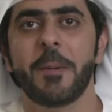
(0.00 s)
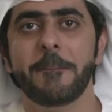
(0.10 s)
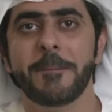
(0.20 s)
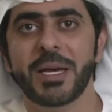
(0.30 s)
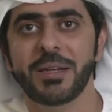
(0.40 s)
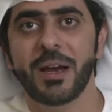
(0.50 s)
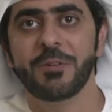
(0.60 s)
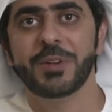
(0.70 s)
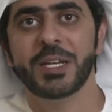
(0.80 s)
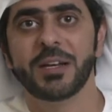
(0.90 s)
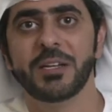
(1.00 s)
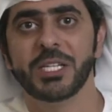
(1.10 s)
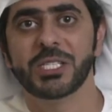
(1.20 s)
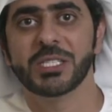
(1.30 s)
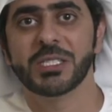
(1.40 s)
many African
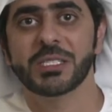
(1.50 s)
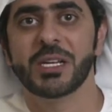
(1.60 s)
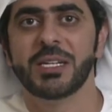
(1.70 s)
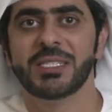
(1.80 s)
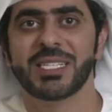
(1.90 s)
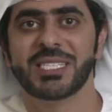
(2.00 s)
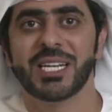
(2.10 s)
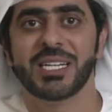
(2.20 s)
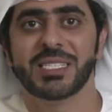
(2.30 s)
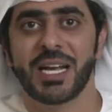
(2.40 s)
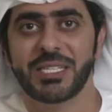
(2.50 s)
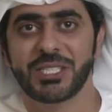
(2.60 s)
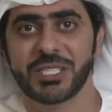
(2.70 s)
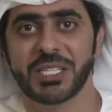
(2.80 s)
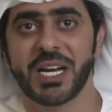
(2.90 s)
nations such as
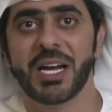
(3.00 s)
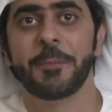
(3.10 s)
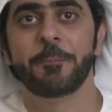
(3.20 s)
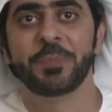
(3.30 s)
Algeria,